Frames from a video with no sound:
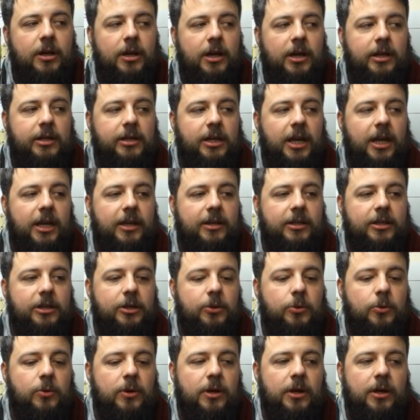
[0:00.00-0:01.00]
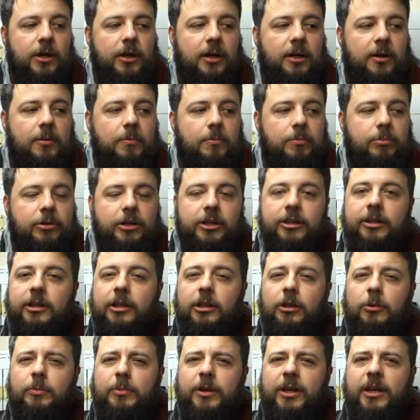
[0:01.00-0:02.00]
and letting you breathe a
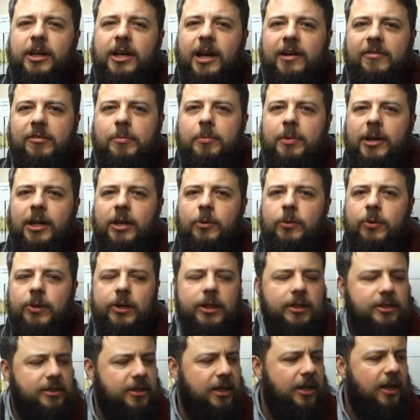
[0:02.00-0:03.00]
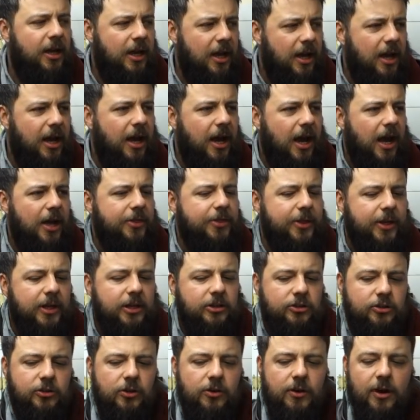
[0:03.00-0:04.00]
little bit and have a play with it. I think
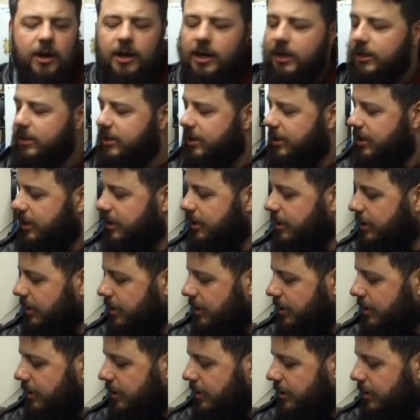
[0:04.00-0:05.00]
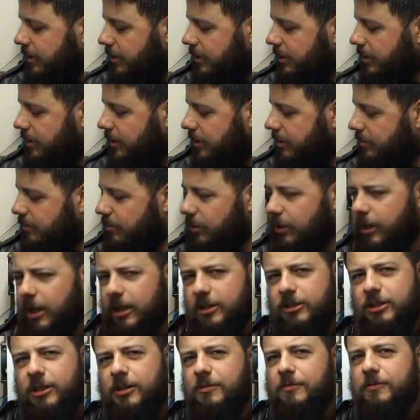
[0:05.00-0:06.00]
it's all right. Well,
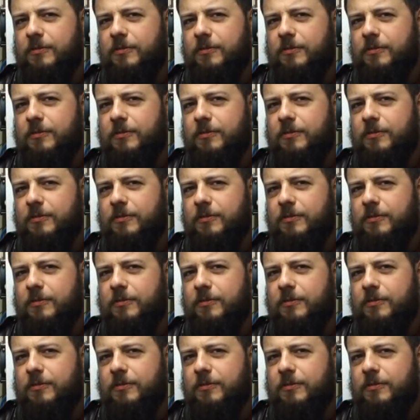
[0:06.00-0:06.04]
that's it,